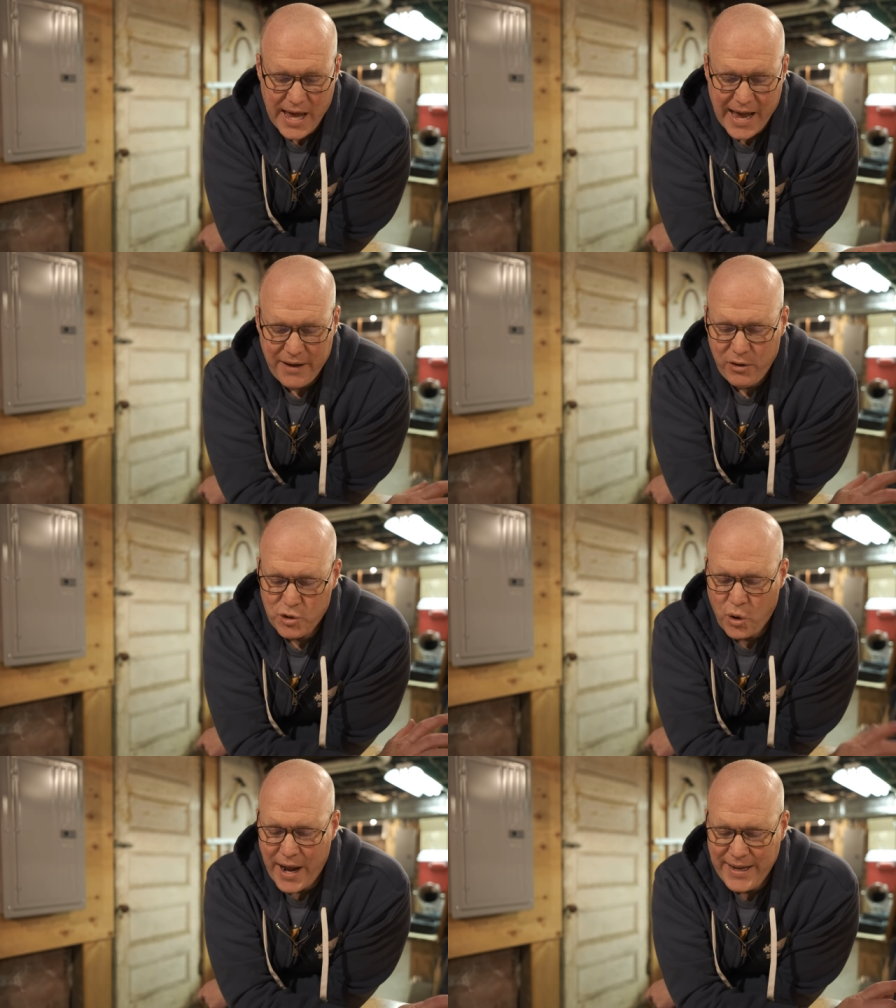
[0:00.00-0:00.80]
I have the
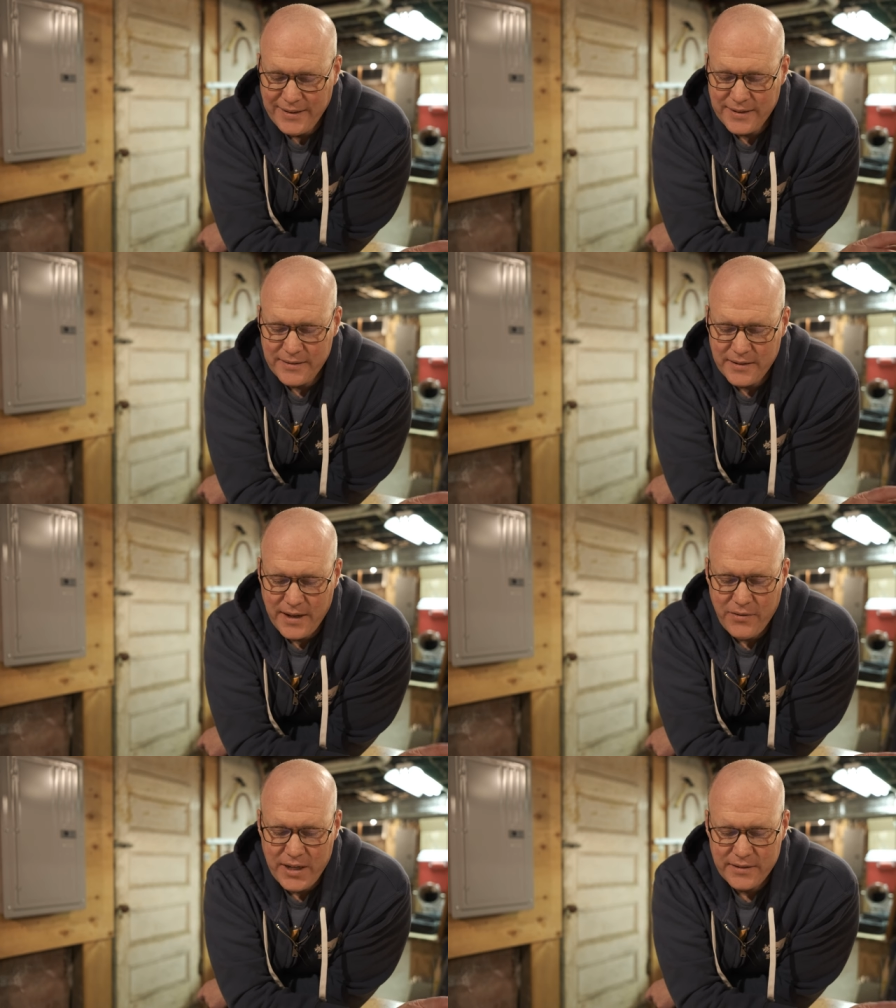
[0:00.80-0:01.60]
tracking
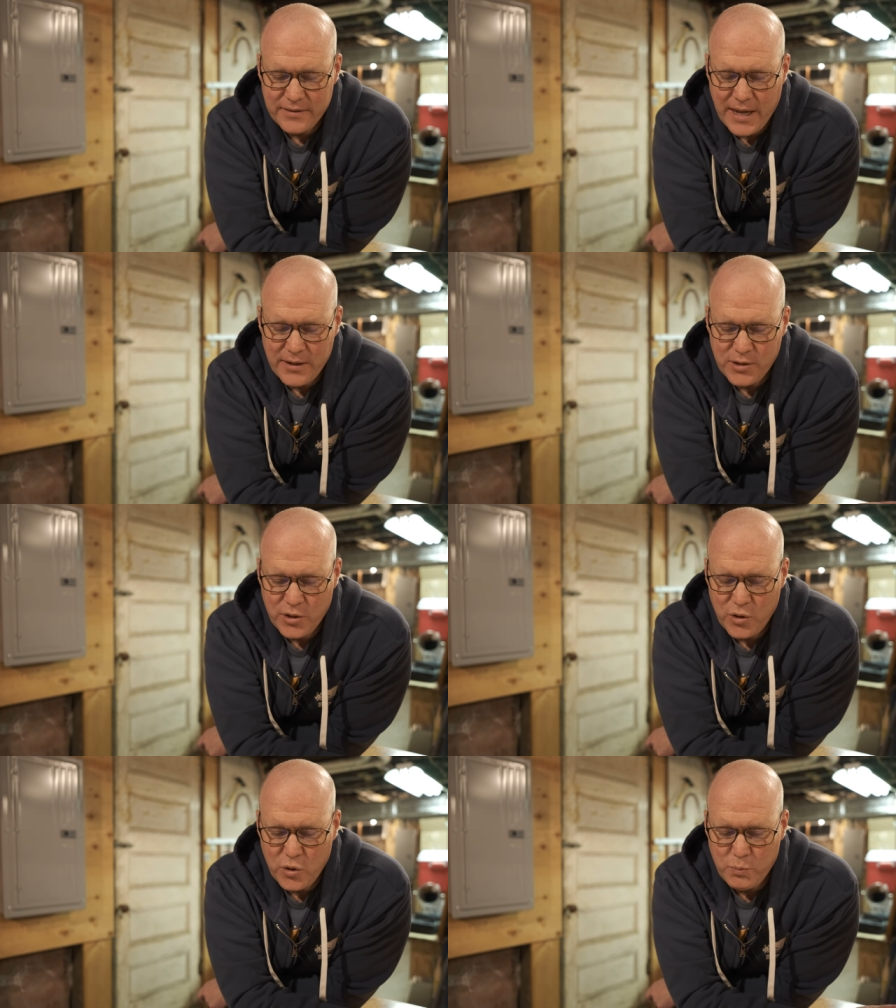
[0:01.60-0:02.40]
sensitivity set
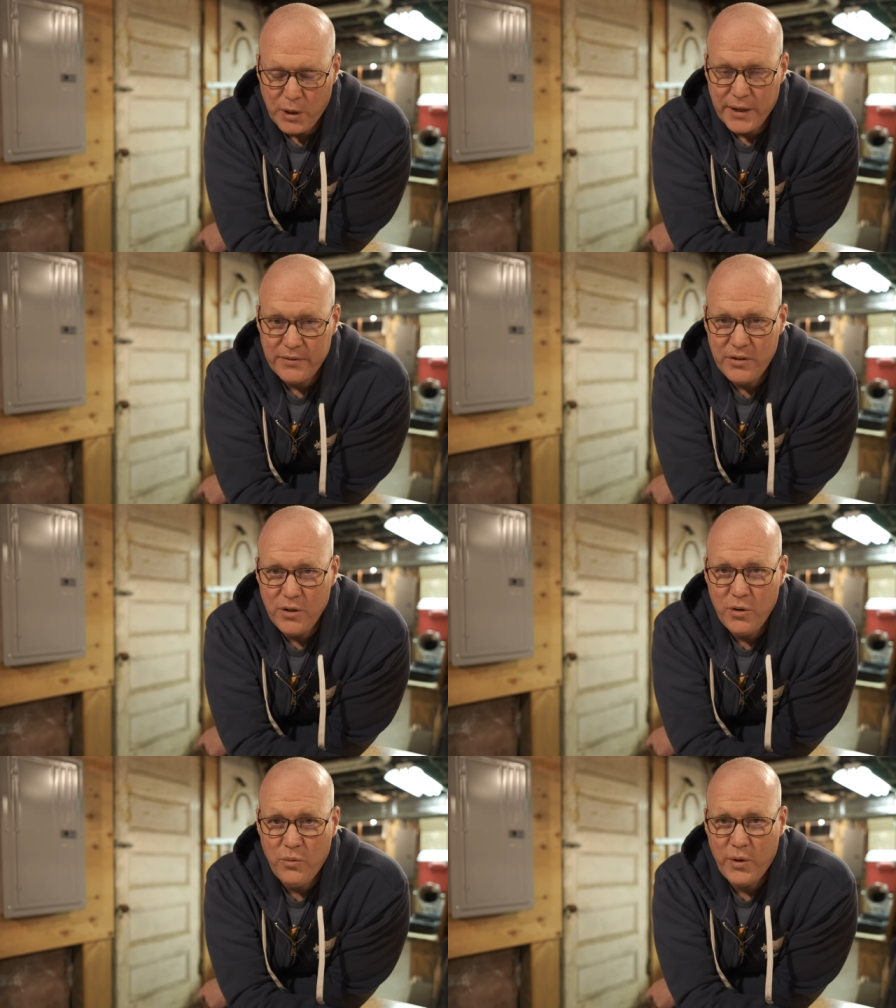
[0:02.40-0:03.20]
to plus
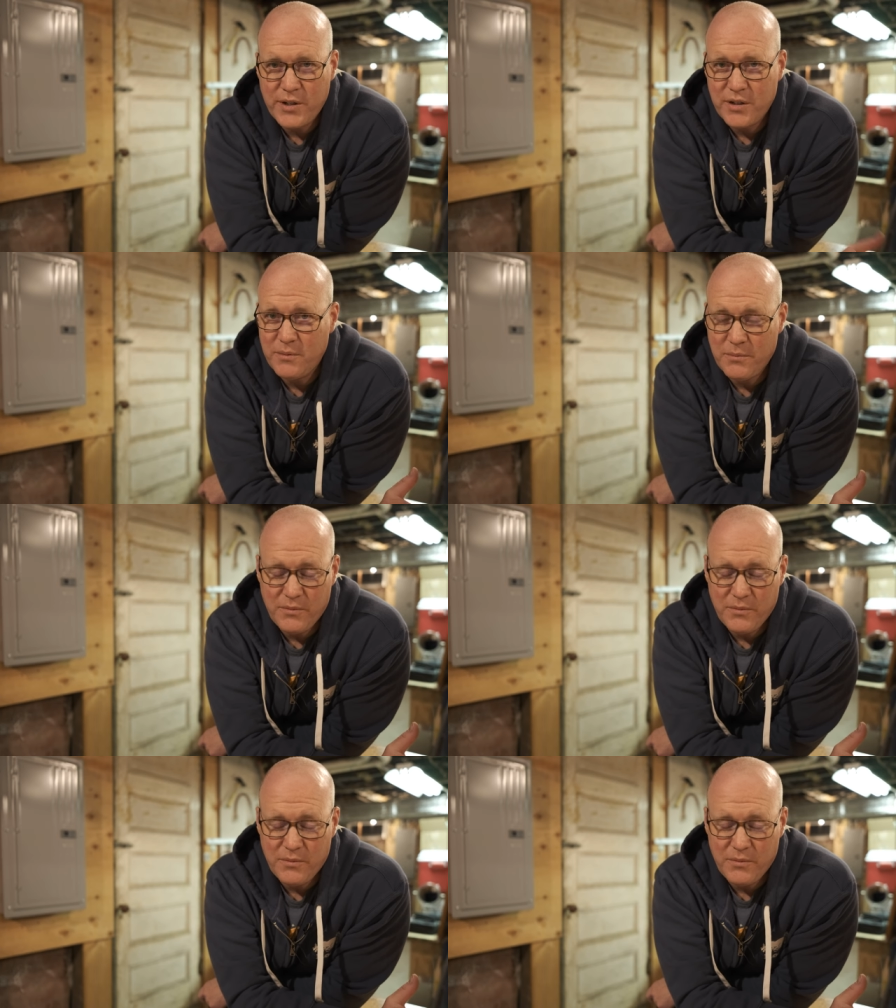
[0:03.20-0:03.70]
two, which